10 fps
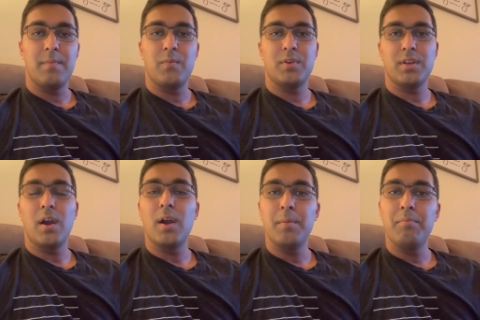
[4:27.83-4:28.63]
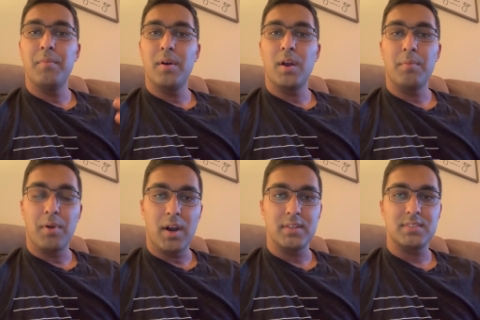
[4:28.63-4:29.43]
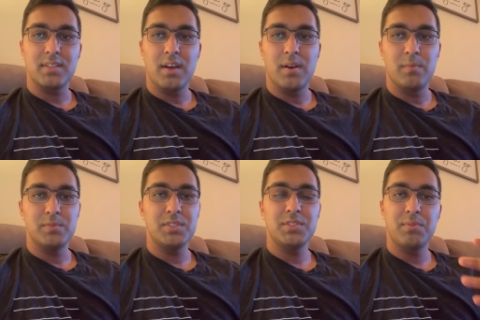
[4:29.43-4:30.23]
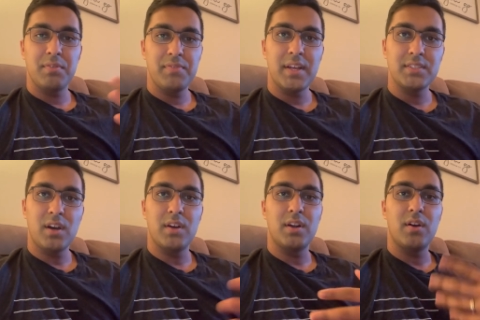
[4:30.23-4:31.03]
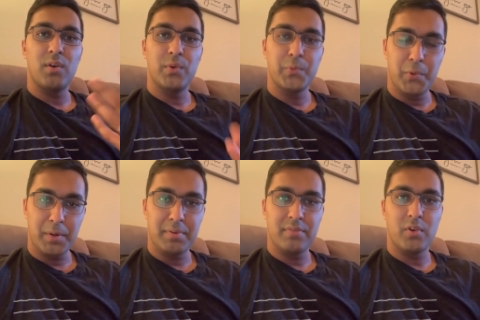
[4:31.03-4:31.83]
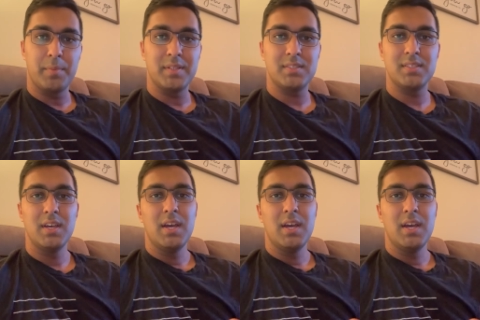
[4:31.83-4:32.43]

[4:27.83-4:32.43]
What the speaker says: with our boss, just to reflect on our own work performance,